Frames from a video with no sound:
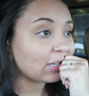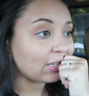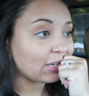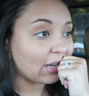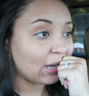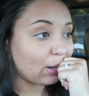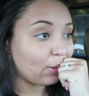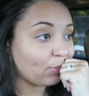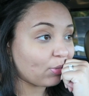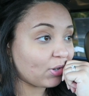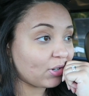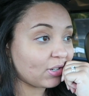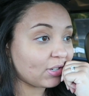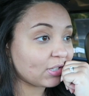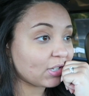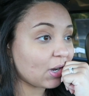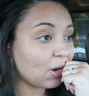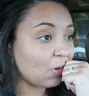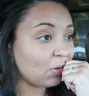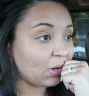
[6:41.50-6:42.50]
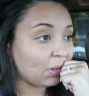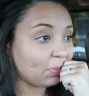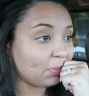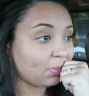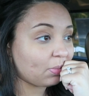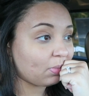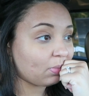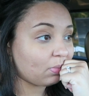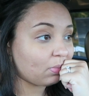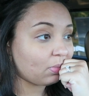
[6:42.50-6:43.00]
Now I'm done and told
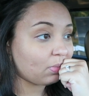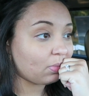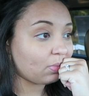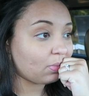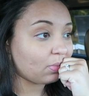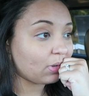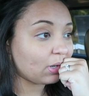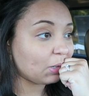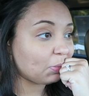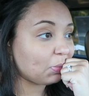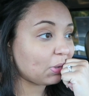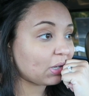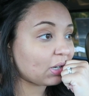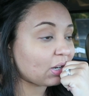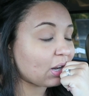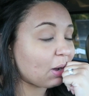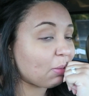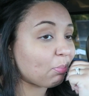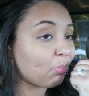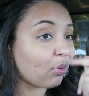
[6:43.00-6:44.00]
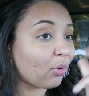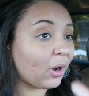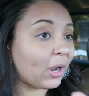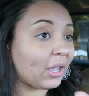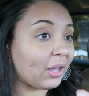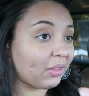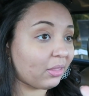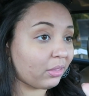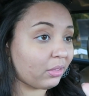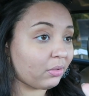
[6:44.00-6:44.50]
him he better not
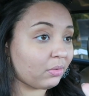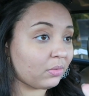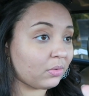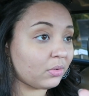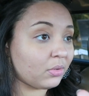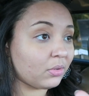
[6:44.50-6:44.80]
breath